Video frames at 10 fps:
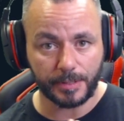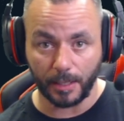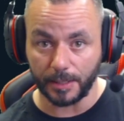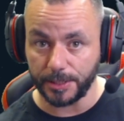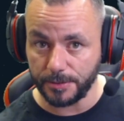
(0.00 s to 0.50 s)
I
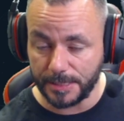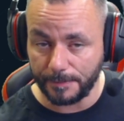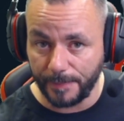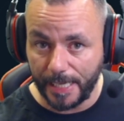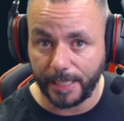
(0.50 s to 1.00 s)
can use the
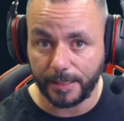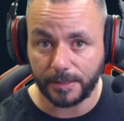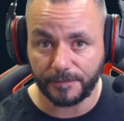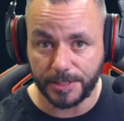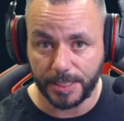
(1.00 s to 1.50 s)
back end
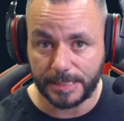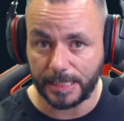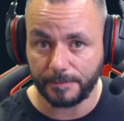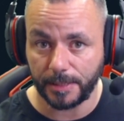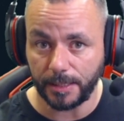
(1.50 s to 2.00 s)
of the GT
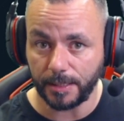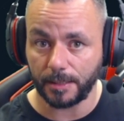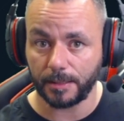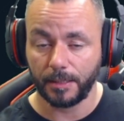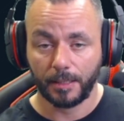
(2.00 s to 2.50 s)

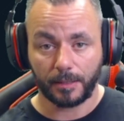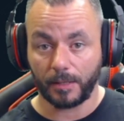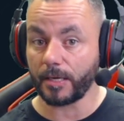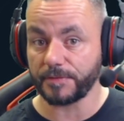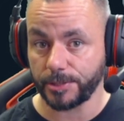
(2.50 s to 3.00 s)
Amiga
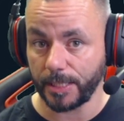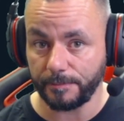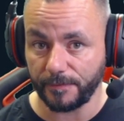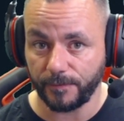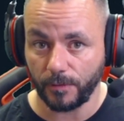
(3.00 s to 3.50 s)
like I've streamed
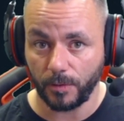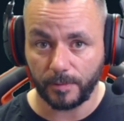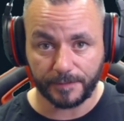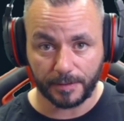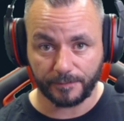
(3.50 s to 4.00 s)
before
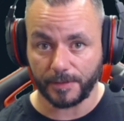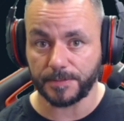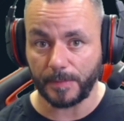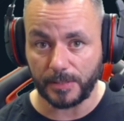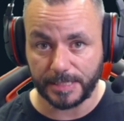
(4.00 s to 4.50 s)
with the
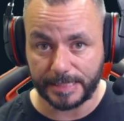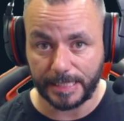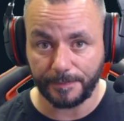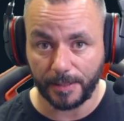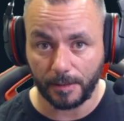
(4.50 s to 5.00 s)
Thrustmaster
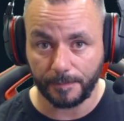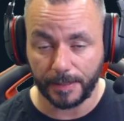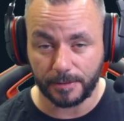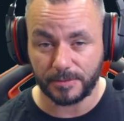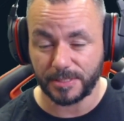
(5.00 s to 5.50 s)
TPR
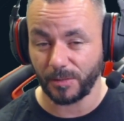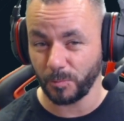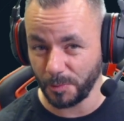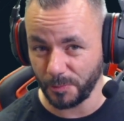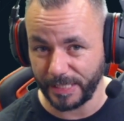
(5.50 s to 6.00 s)
pedals. I
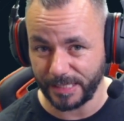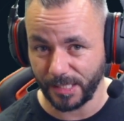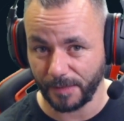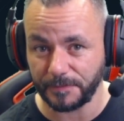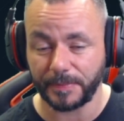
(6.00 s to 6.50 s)
will need
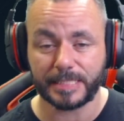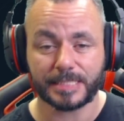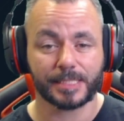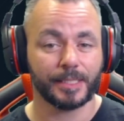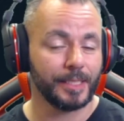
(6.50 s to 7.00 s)
another
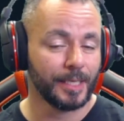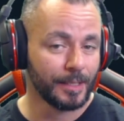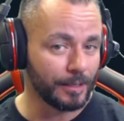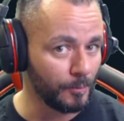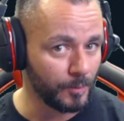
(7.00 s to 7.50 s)
PC,
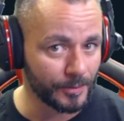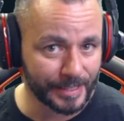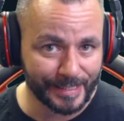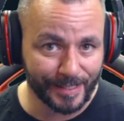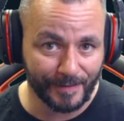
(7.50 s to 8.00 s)
I will
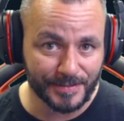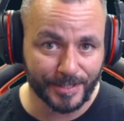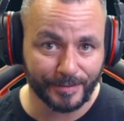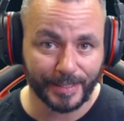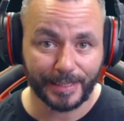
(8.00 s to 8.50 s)
need another
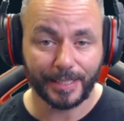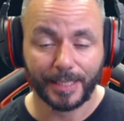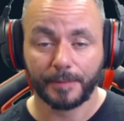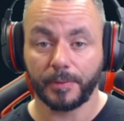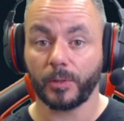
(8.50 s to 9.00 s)
screen,
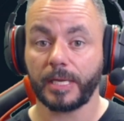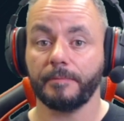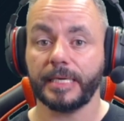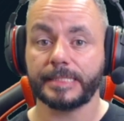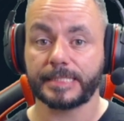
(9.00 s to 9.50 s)
but what it
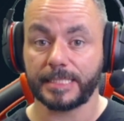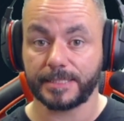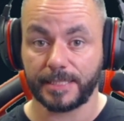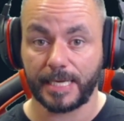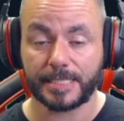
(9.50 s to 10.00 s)
means is,
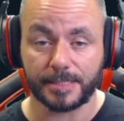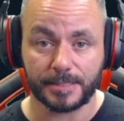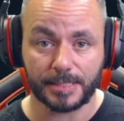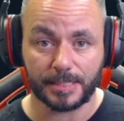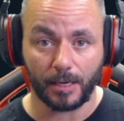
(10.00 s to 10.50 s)
in
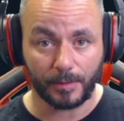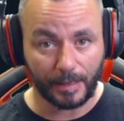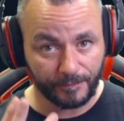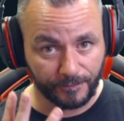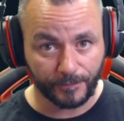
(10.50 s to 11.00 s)
essence, is that I'll
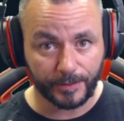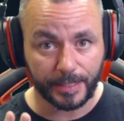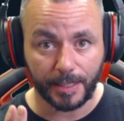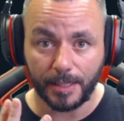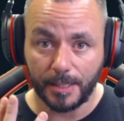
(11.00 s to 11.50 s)
have
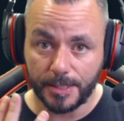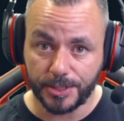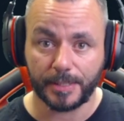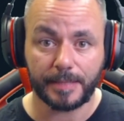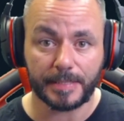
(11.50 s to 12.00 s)
3
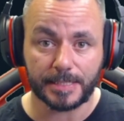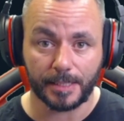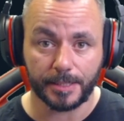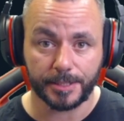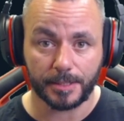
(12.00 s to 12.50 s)
streaming
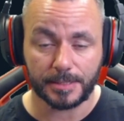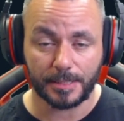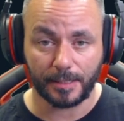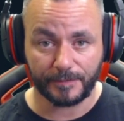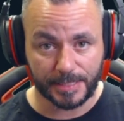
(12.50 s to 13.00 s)
stations.
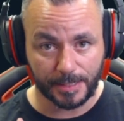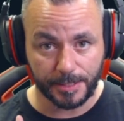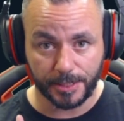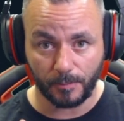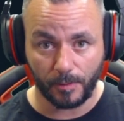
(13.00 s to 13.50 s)
I'll have a
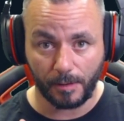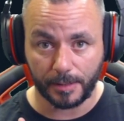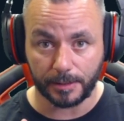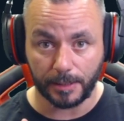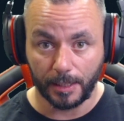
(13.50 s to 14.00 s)
station where I
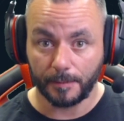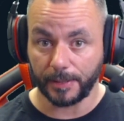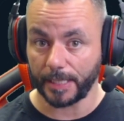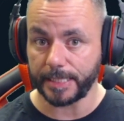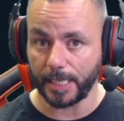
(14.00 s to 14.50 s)
can
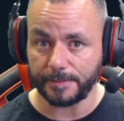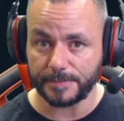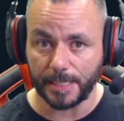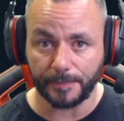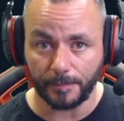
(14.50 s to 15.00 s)
play
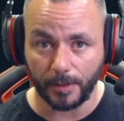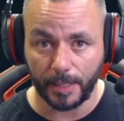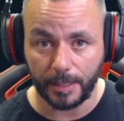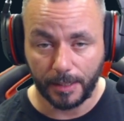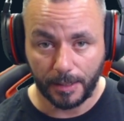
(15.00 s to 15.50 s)
games up at
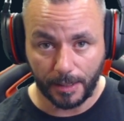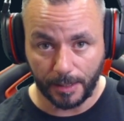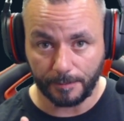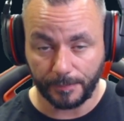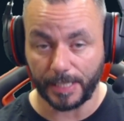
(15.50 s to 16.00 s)
my
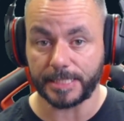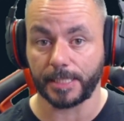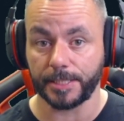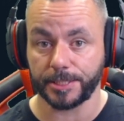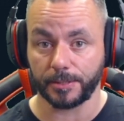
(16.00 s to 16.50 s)

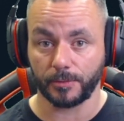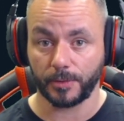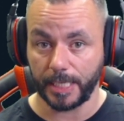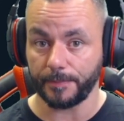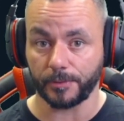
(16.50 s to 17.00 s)
PlayStation or
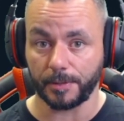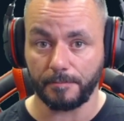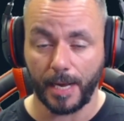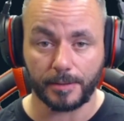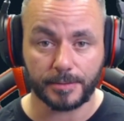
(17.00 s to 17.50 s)
keyboard and
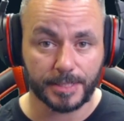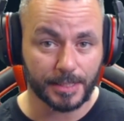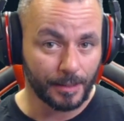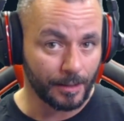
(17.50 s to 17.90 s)
mouse.